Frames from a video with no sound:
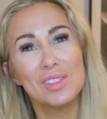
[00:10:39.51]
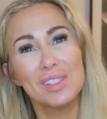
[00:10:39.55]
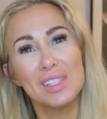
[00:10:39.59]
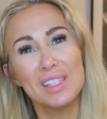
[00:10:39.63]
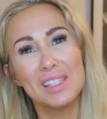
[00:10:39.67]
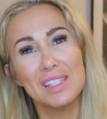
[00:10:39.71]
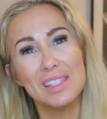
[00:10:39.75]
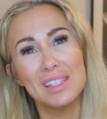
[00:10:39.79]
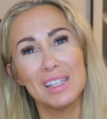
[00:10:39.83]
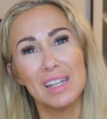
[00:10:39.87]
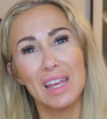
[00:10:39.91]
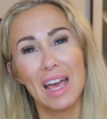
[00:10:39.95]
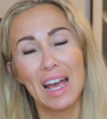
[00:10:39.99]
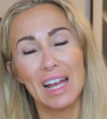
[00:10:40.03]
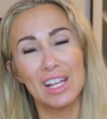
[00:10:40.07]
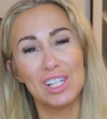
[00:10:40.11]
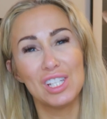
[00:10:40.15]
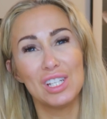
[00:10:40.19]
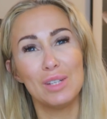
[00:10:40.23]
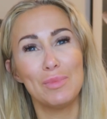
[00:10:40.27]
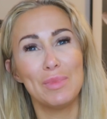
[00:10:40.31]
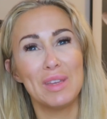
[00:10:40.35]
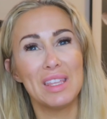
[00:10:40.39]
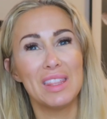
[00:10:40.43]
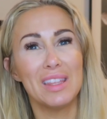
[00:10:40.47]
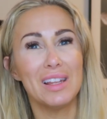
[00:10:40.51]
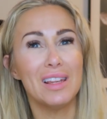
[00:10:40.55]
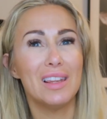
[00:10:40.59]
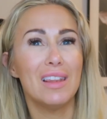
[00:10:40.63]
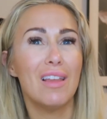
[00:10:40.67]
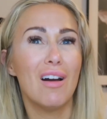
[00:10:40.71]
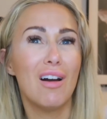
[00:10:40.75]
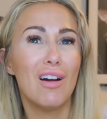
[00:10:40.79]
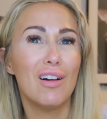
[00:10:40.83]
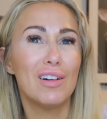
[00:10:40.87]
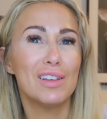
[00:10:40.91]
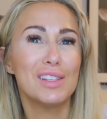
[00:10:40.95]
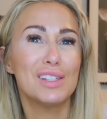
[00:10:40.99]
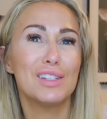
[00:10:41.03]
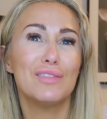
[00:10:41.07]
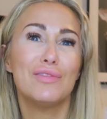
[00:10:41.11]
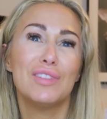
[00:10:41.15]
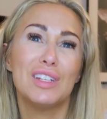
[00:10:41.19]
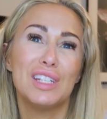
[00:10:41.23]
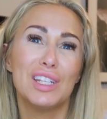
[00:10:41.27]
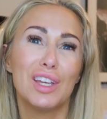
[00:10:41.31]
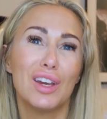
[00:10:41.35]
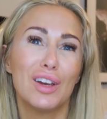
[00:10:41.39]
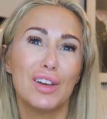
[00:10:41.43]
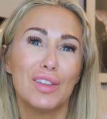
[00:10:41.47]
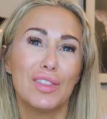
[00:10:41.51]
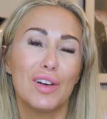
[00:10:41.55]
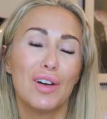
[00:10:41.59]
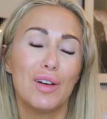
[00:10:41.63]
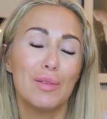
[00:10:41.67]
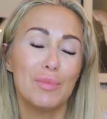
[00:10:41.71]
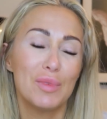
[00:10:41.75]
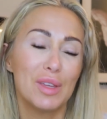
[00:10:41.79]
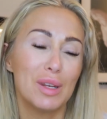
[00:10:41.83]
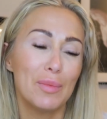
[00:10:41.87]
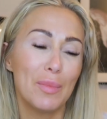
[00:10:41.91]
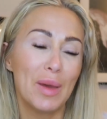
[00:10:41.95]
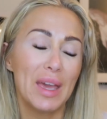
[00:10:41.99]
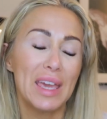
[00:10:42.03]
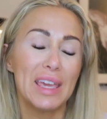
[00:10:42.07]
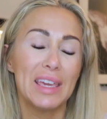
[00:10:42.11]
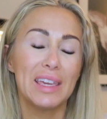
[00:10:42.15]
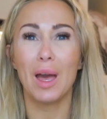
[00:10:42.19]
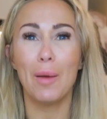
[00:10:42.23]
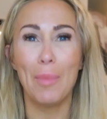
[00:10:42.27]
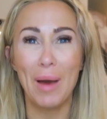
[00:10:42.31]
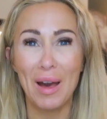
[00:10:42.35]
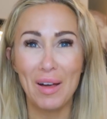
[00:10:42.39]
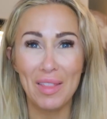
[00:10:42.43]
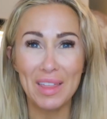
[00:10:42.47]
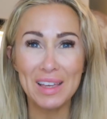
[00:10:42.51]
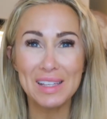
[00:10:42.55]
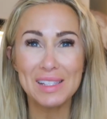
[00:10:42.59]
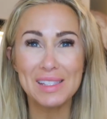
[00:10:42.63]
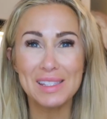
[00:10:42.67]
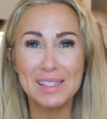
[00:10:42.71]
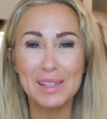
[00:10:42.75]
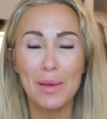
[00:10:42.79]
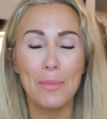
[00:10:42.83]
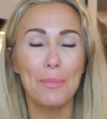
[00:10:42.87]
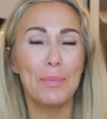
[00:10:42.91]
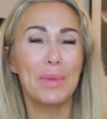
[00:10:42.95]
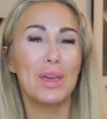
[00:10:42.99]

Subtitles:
This is going to actually be the last video that I'm going to make about this,